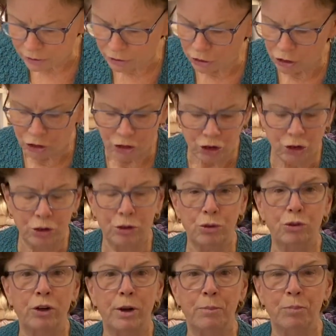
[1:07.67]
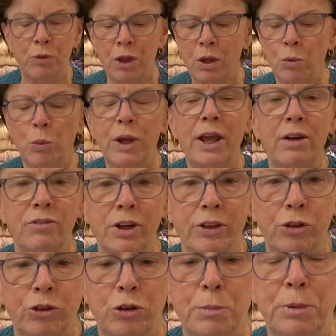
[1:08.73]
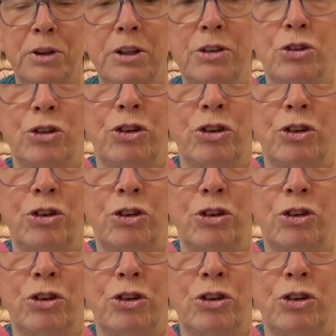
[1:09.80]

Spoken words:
to choose from. We have others, but these are